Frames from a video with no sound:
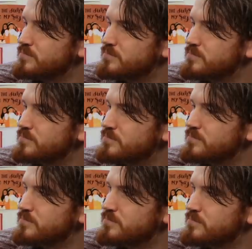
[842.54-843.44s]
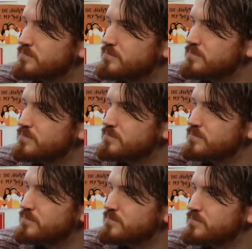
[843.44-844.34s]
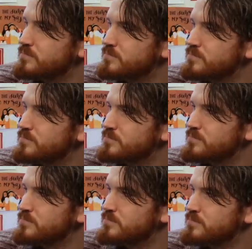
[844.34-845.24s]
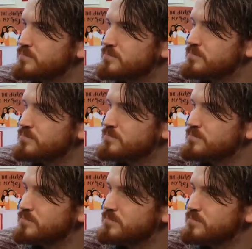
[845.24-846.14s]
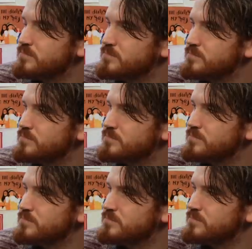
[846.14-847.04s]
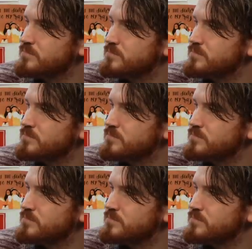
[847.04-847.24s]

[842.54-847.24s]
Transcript: The person shown says nothing.